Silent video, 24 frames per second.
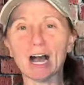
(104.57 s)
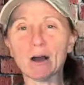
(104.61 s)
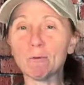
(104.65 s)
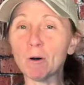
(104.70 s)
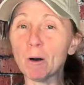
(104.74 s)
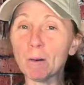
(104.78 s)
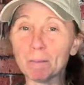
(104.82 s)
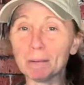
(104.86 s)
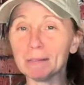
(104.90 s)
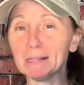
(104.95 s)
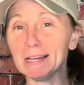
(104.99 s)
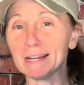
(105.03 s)
I
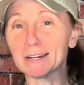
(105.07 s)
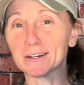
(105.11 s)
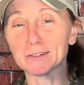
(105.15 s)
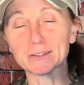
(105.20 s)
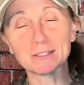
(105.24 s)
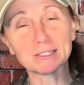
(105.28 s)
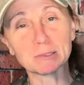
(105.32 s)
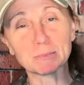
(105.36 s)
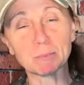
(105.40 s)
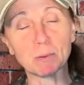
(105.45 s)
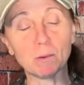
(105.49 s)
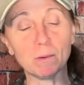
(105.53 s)
won't belabor
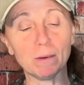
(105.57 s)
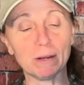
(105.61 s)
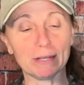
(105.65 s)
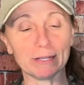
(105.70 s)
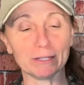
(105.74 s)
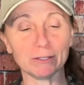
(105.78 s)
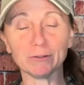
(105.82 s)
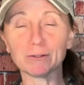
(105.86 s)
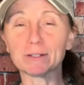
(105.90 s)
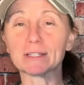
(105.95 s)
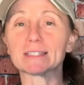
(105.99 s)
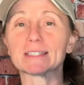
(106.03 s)
this point.
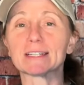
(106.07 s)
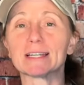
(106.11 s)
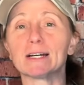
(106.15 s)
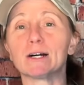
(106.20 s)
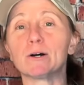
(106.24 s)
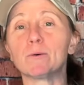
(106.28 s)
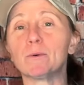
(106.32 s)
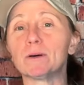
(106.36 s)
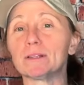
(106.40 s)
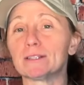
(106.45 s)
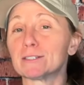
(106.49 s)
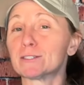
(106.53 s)
You can
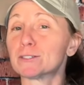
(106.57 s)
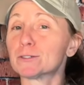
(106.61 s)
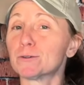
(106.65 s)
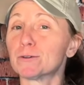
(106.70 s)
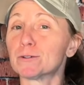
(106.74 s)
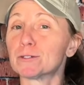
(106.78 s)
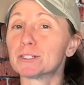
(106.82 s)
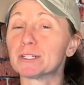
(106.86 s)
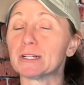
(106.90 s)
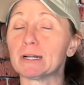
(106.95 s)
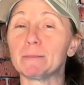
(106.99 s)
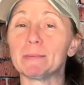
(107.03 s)
tell what the score
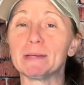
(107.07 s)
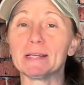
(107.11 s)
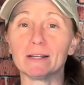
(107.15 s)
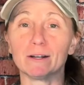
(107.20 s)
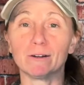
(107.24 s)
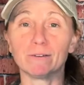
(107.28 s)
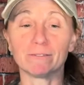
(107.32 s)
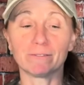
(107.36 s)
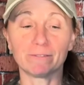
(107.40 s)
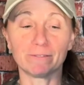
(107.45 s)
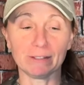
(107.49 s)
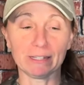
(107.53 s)
is going to be
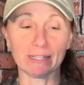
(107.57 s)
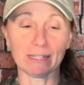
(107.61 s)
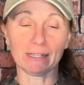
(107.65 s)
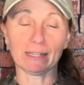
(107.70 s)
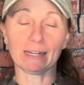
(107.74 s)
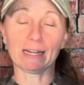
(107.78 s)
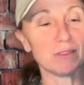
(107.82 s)
on fit.